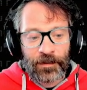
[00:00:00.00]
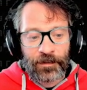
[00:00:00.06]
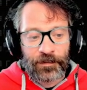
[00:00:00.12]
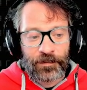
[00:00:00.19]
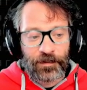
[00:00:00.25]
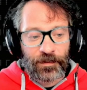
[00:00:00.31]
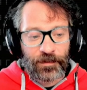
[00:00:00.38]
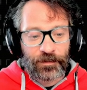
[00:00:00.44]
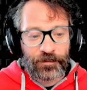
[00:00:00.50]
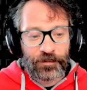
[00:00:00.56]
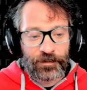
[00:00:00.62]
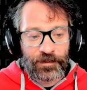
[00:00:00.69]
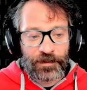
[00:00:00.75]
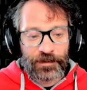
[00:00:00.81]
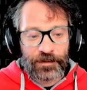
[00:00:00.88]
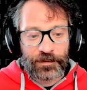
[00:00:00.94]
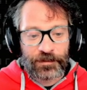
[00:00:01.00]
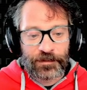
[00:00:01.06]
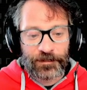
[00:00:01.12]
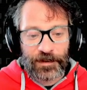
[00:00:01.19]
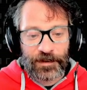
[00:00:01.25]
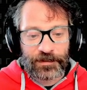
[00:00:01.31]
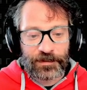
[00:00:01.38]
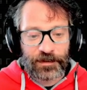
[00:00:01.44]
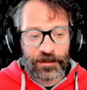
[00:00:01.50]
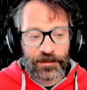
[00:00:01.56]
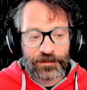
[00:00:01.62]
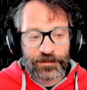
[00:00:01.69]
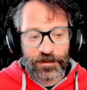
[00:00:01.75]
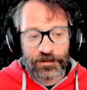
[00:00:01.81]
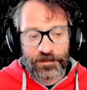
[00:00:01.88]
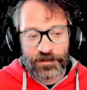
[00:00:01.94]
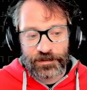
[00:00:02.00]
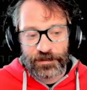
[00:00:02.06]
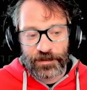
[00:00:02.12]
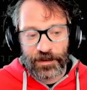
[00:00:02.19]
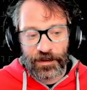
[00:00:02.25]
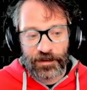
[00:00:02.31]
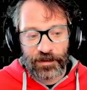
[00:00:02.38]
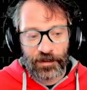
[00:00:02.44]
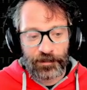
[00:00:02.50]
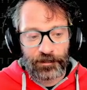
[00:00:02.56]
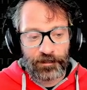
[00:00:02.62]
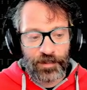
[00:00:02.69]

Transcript: So crew-leader commander, touching down on